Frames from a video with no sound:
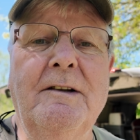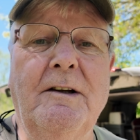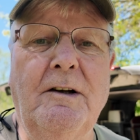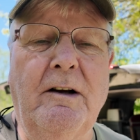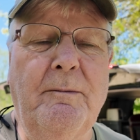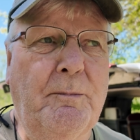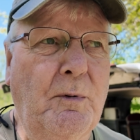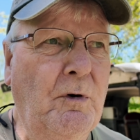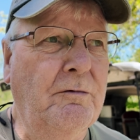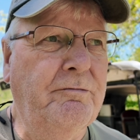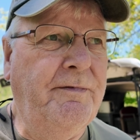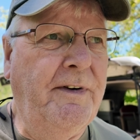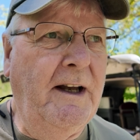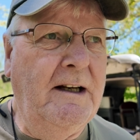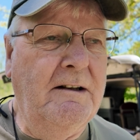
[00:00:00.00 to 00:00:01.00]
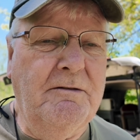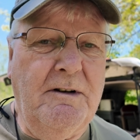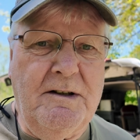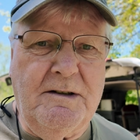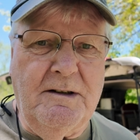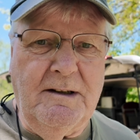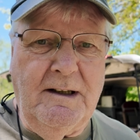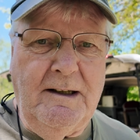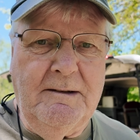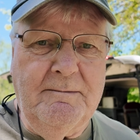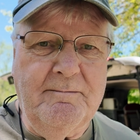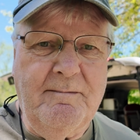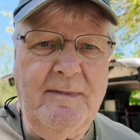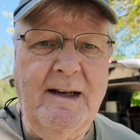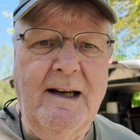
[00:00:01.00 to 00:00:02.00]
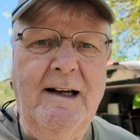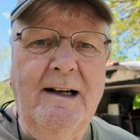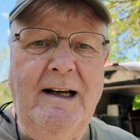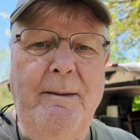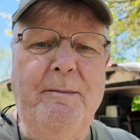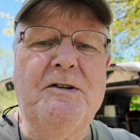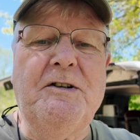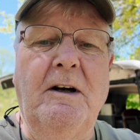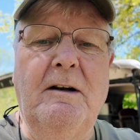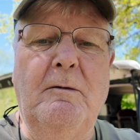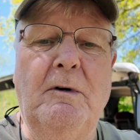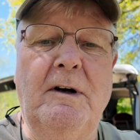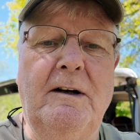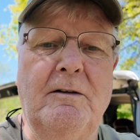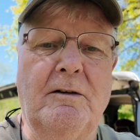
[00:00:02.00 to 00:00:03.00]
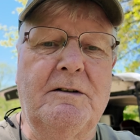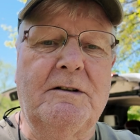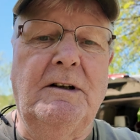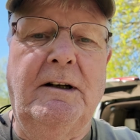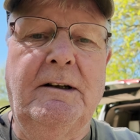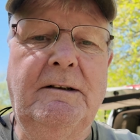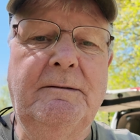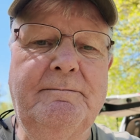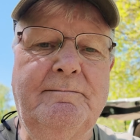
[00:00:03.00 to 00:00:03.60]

that I bought fairly recently. Let me show you what it looks like.